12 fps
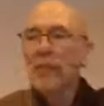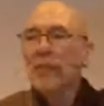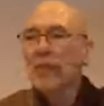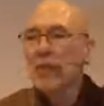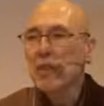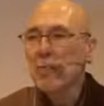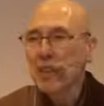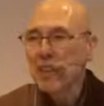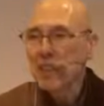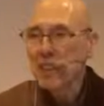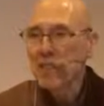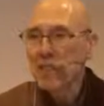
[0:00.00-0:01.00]
to the
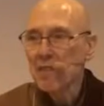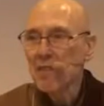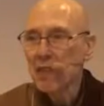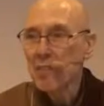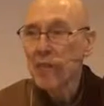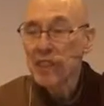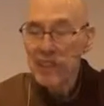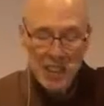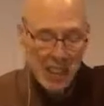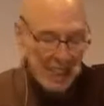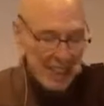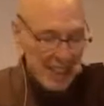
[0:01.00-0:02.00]
meal, for the meal the
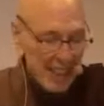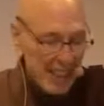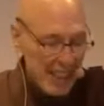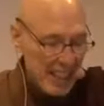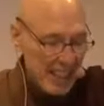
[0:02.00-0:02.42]
next day.